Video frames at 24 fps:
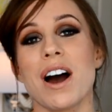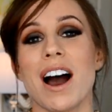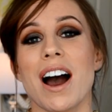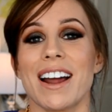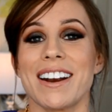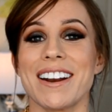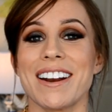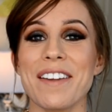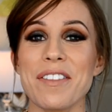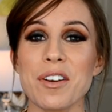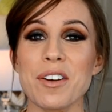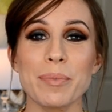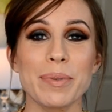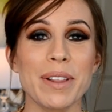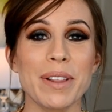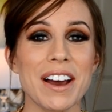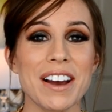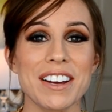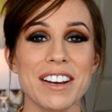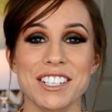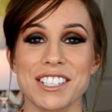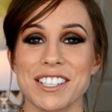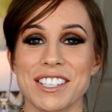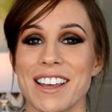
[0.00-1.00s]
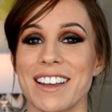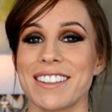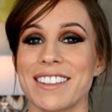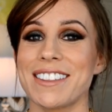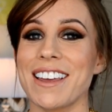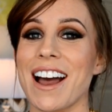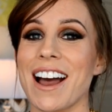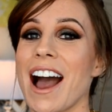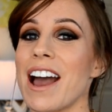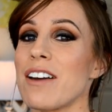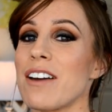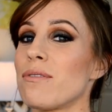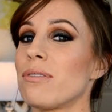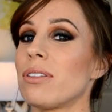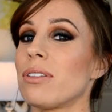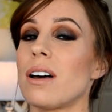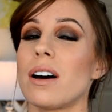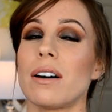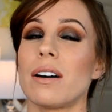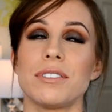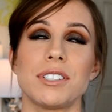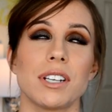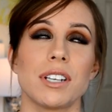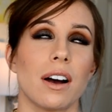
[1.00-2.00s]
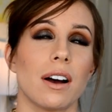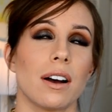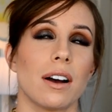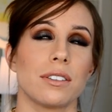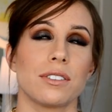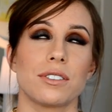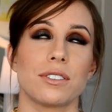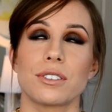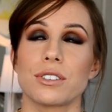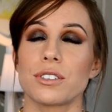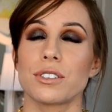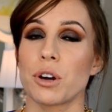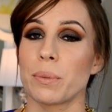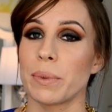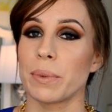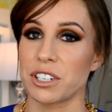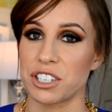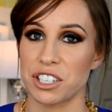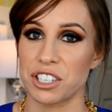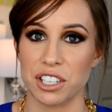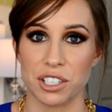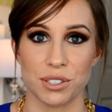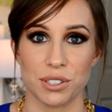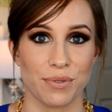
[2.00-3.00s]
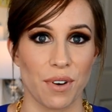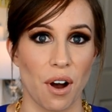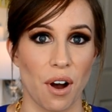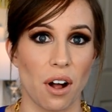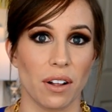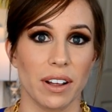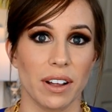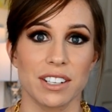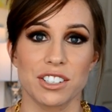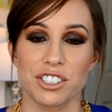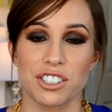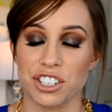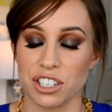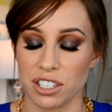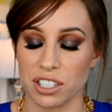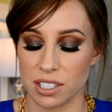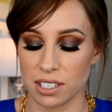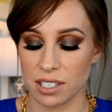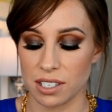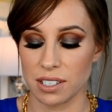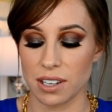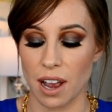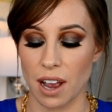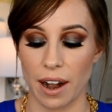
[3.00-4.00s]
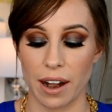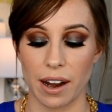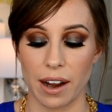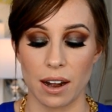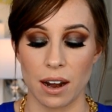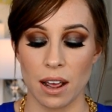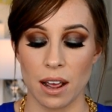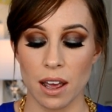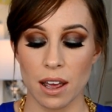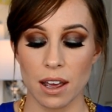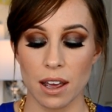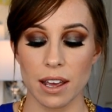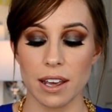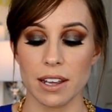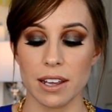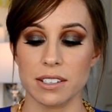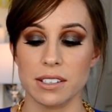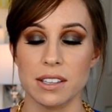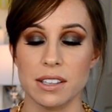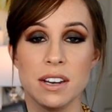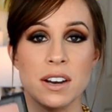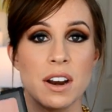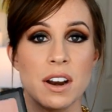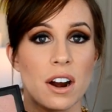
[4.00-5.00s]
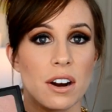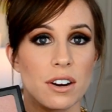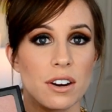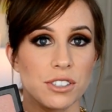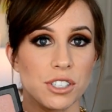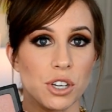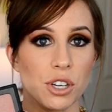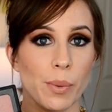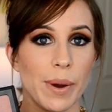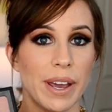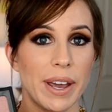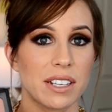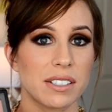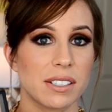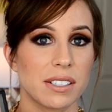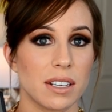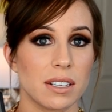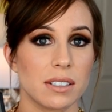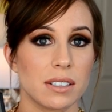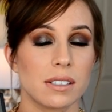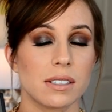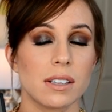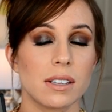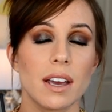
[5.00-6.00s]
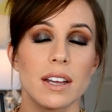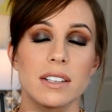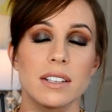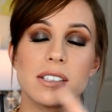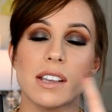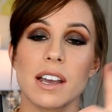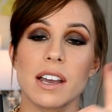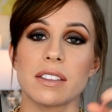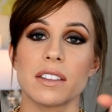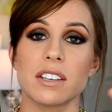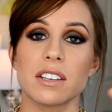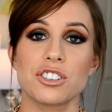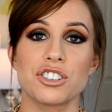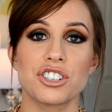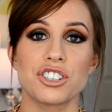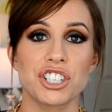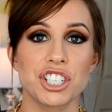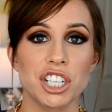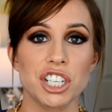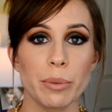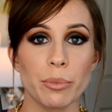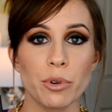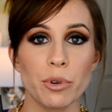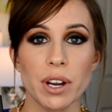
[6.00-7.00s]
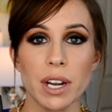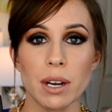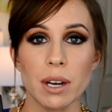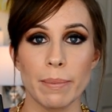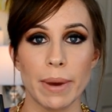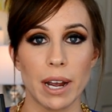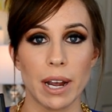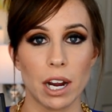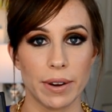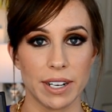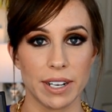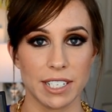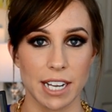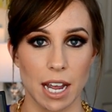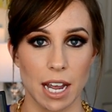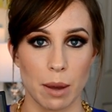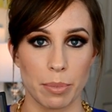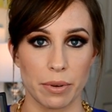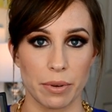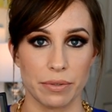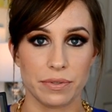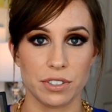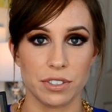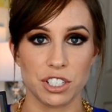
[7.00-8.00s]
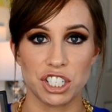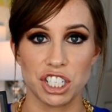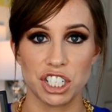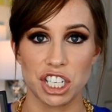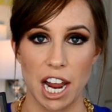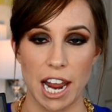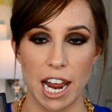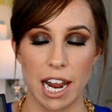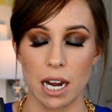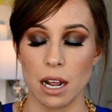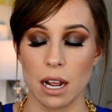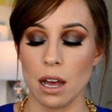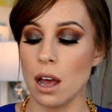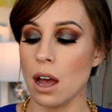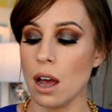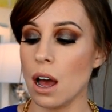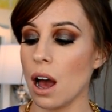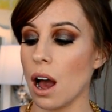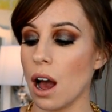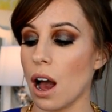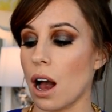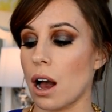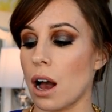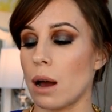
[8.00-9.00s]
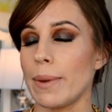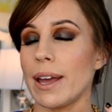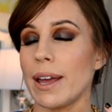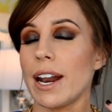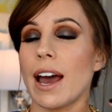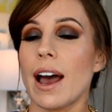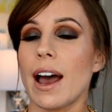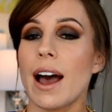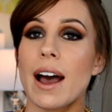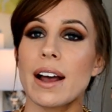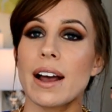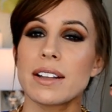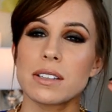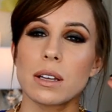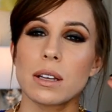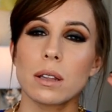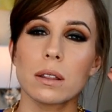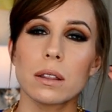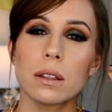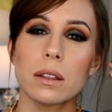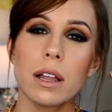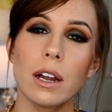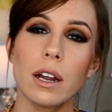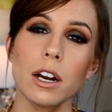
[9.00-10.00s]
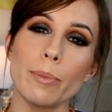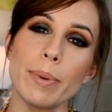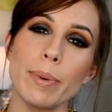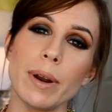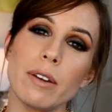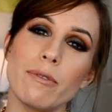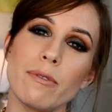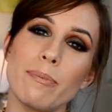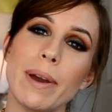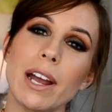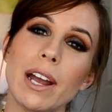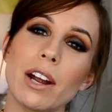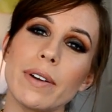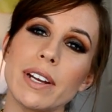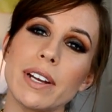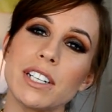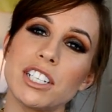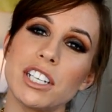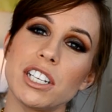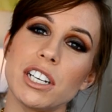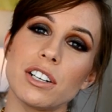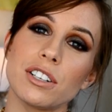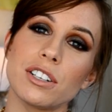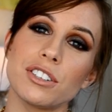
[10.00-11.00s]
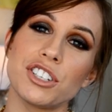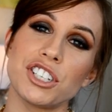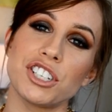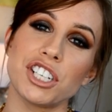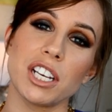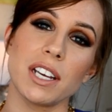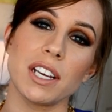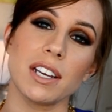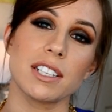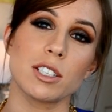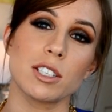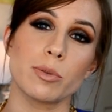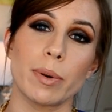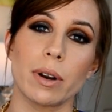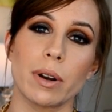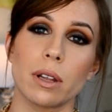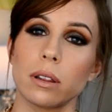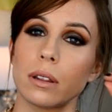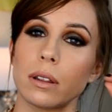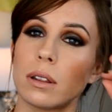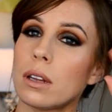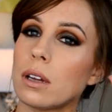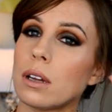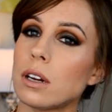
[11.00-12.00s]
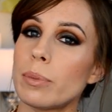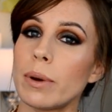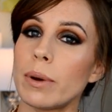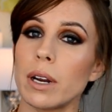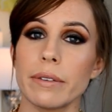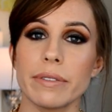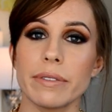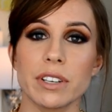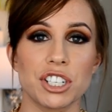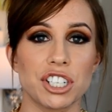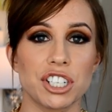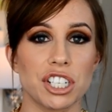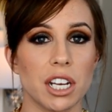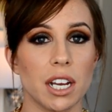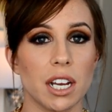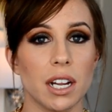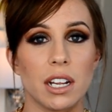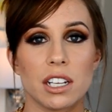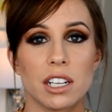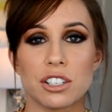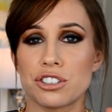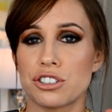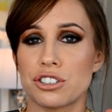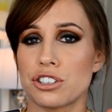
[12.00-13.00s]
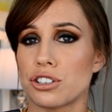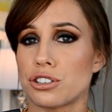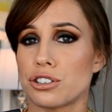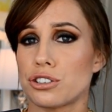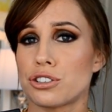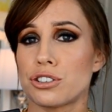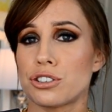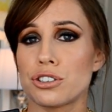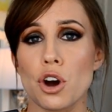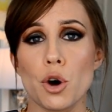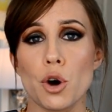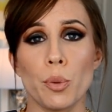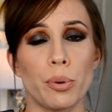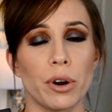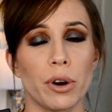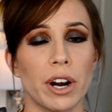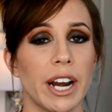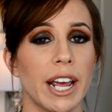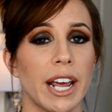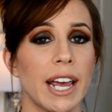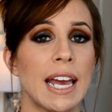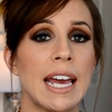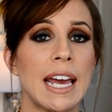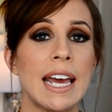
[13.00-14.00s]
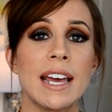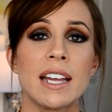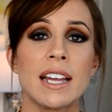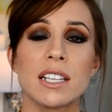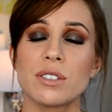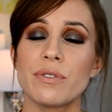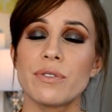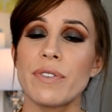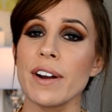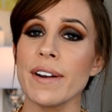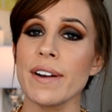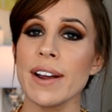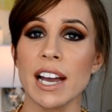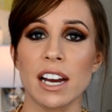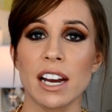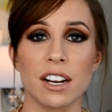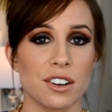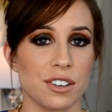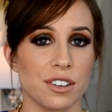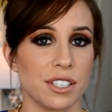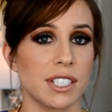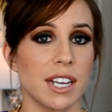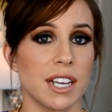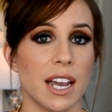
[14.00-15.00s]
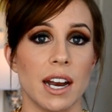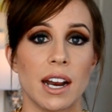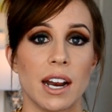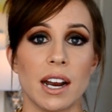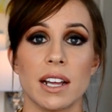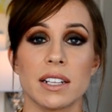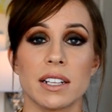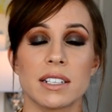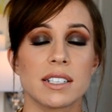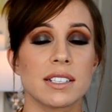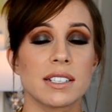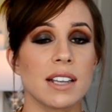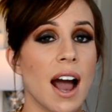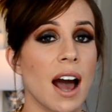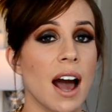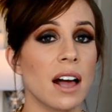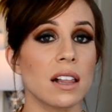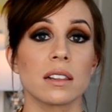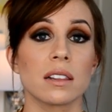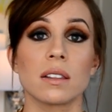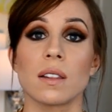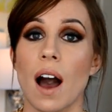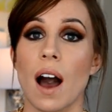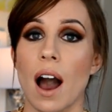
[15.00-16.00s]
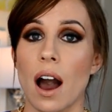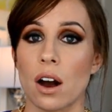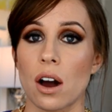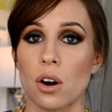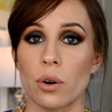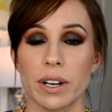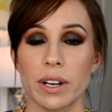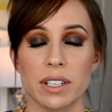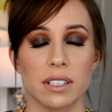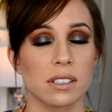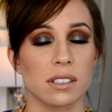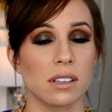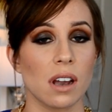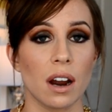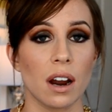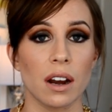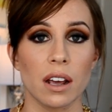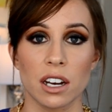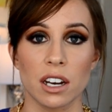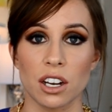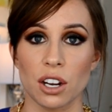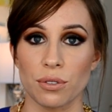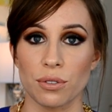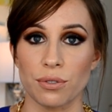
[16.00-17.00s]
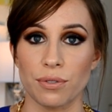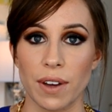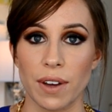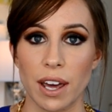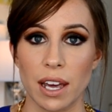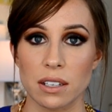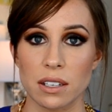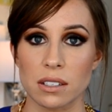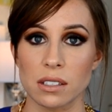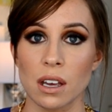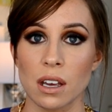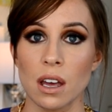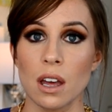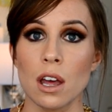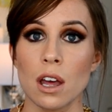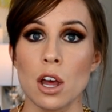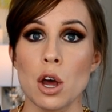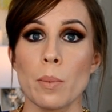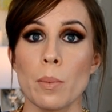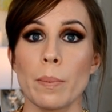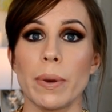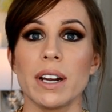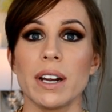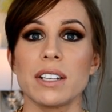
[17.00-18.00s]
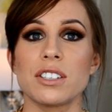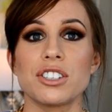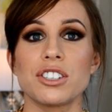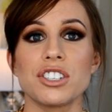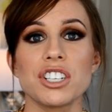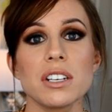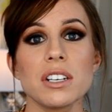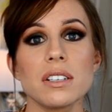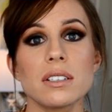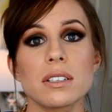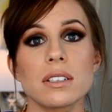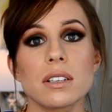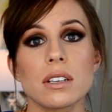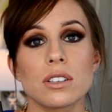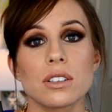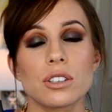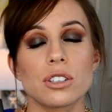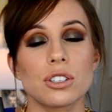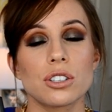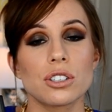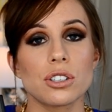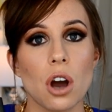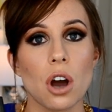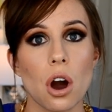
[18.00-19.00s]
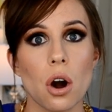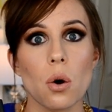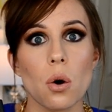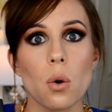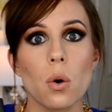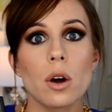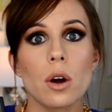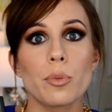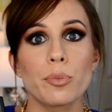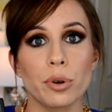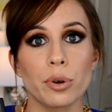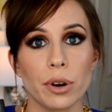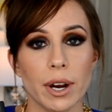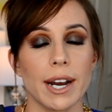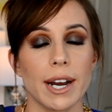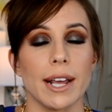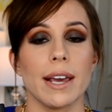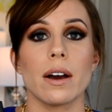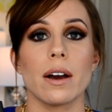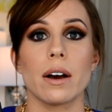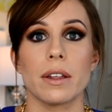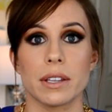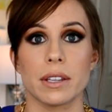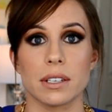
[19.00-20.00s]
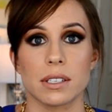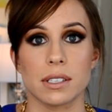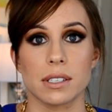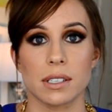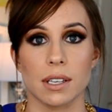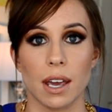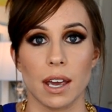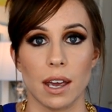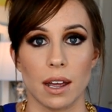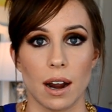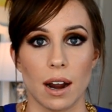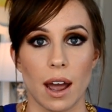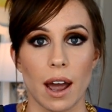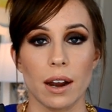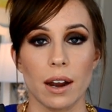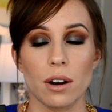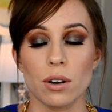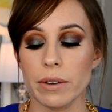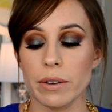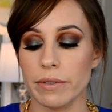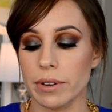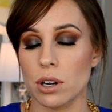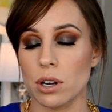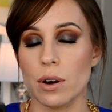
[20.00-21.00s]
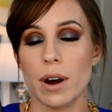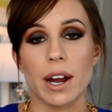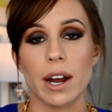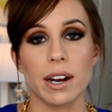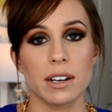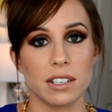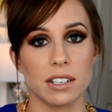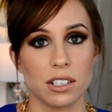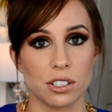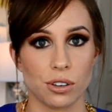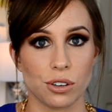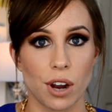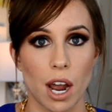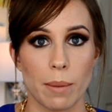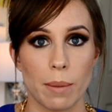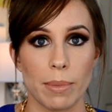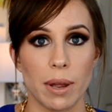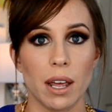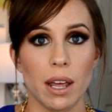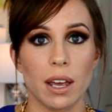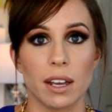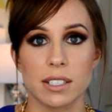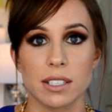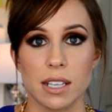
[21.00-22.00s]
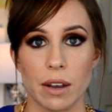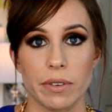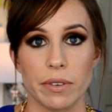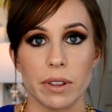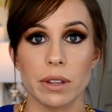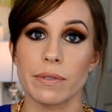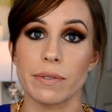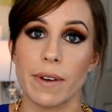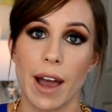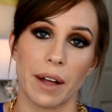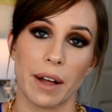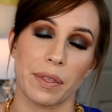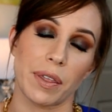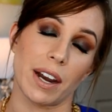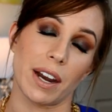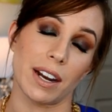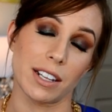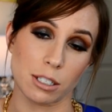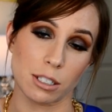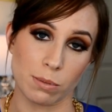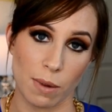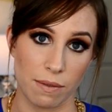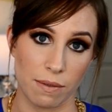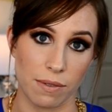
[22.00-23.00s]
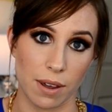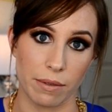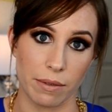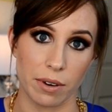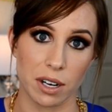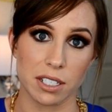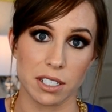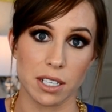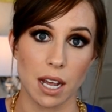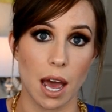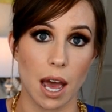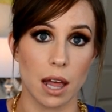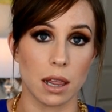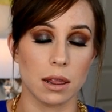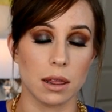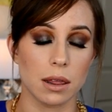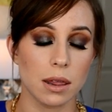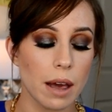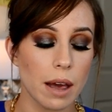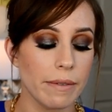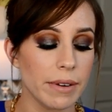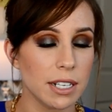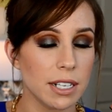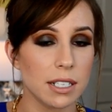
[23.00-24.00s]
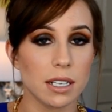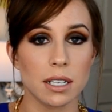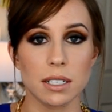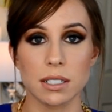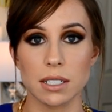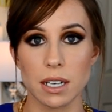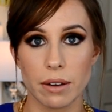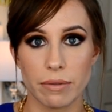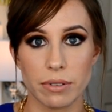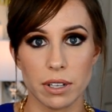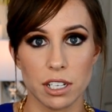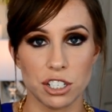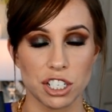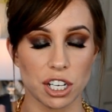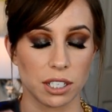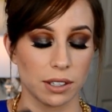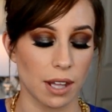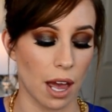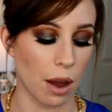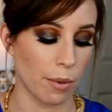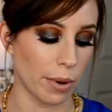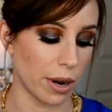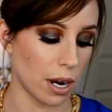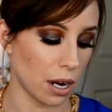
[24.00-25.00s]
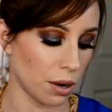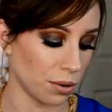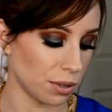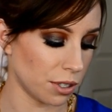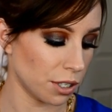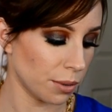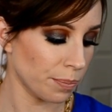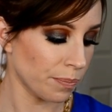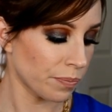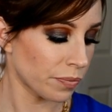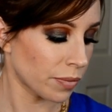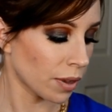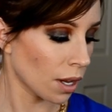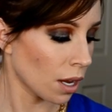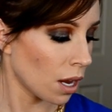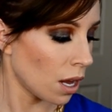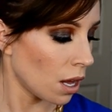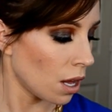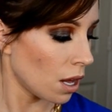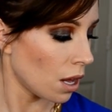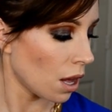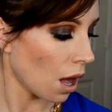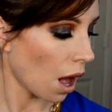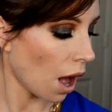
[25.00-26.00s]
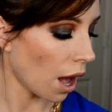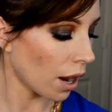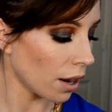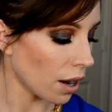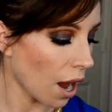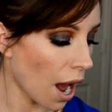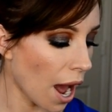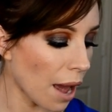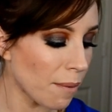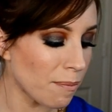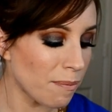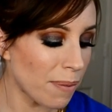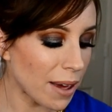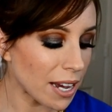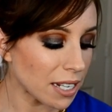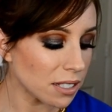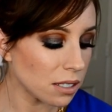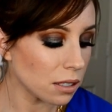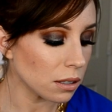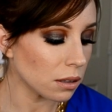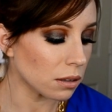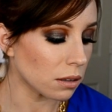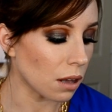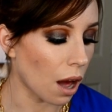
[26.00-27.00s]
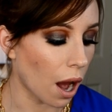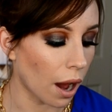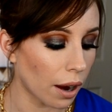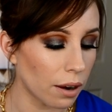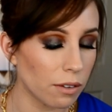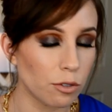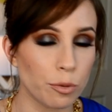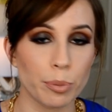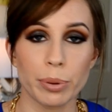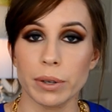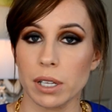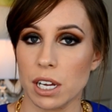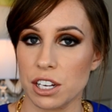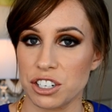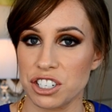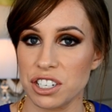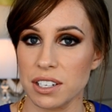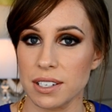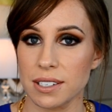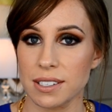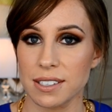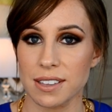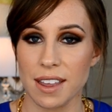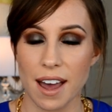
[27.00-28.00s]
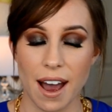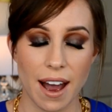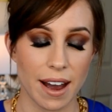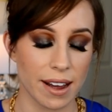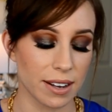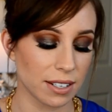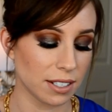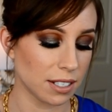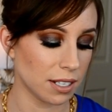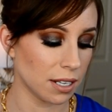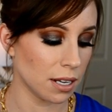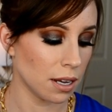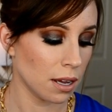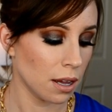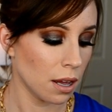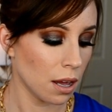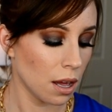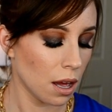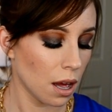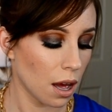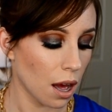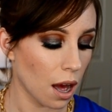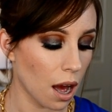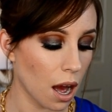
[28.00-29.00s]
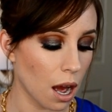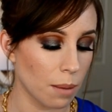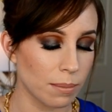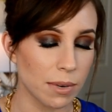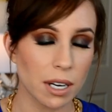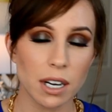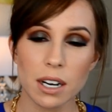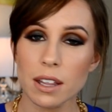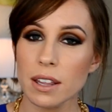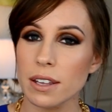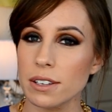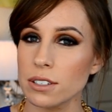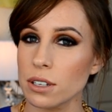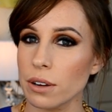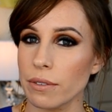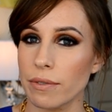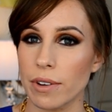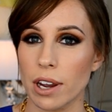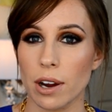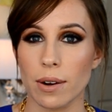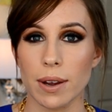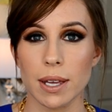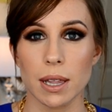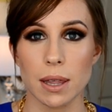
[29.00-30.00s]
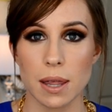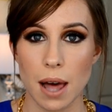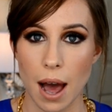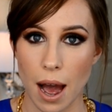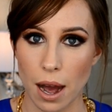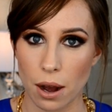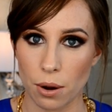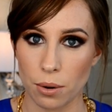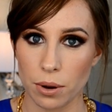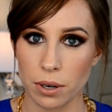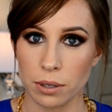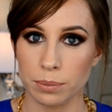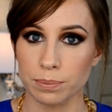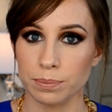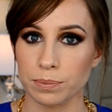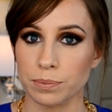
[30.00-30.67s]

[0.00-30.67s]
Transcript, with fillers: Another blush that I've loved on so much this fall, it's just stunning, is the NARS Oasis. It's like the shimmering berry type of shade. Um, it adds a little bit of berry to your cheeks, but a little bit of a sheen. It's just so pretty. It's very understated. It's not loud. It's not in your face. But it's just so pretty on the skin. I don't even know how to describe it except for the fact that it's my favorite. I love it. Definitely check that one out. Um, I picked a lot of blushes that... Um, none of these are very loud.